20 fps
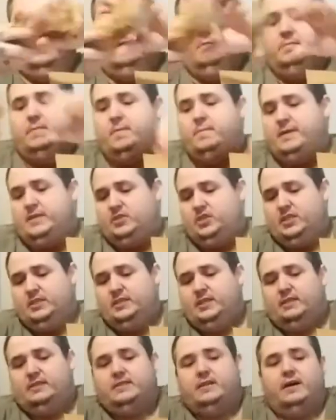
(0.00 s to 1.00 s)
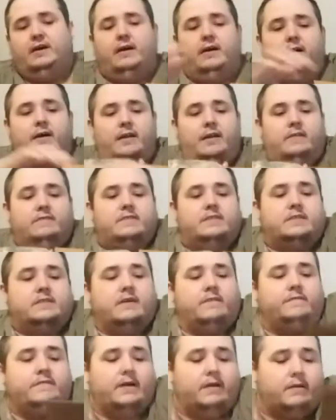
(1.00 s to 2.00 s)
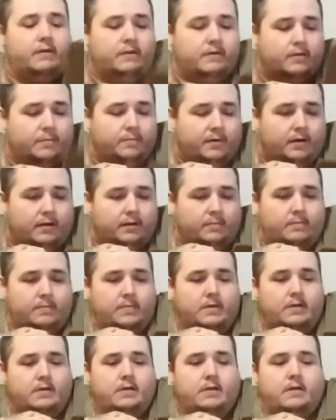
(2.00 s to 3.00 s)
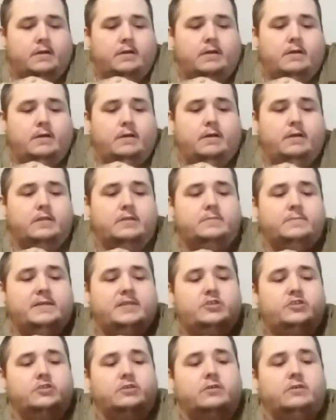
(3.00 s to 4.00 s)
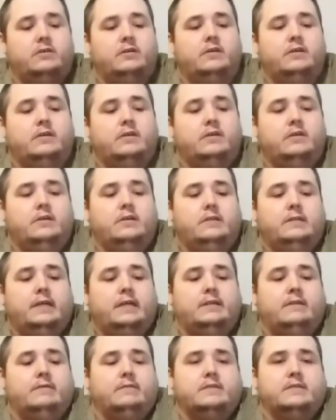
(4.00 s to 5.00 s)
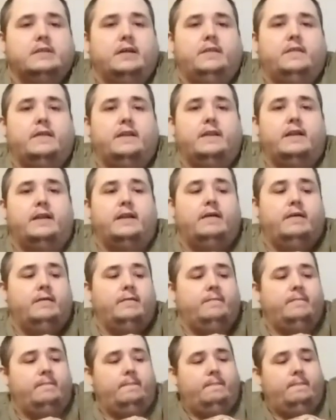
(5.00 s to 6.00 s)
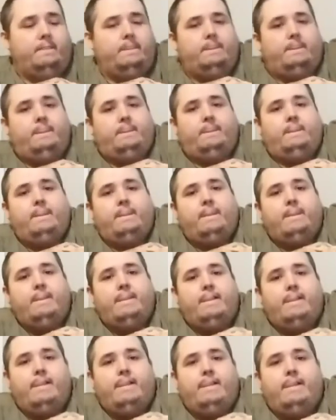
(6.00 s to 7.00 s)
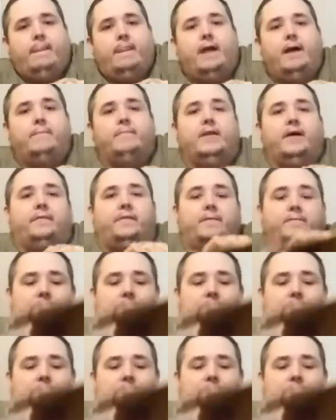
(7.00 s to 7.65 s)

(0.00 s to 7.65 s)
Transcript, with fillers: Maybe it's just a ton of stuff down here at the bottom. Let's make sure that there's nothing in there. Okay. Yep, nothing.